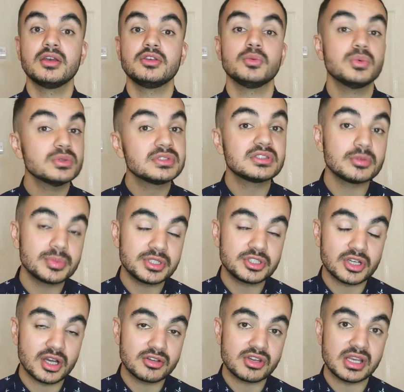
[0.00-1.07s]
You will still be
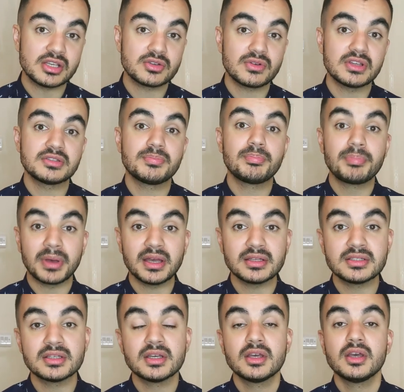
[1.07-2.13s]
charged interest,
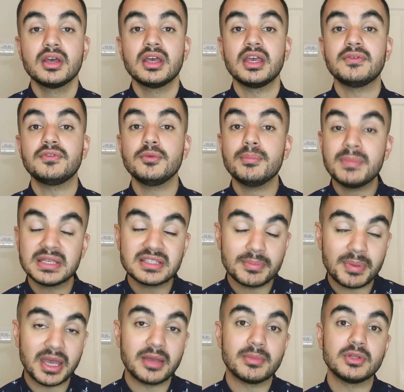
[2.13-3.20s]
but if you miss a
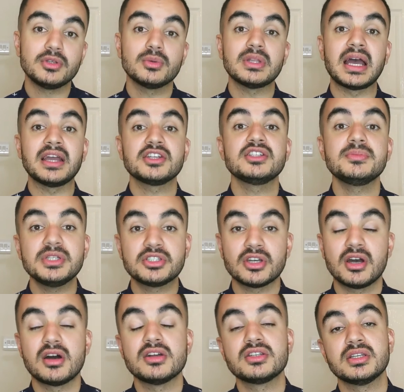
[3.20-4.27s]
payment, you'll actually be
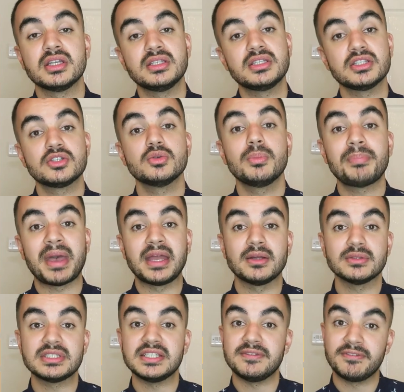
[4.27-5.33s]
charged an additional
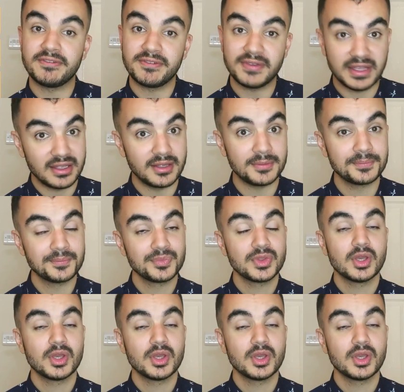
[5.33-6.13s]
penalty fee,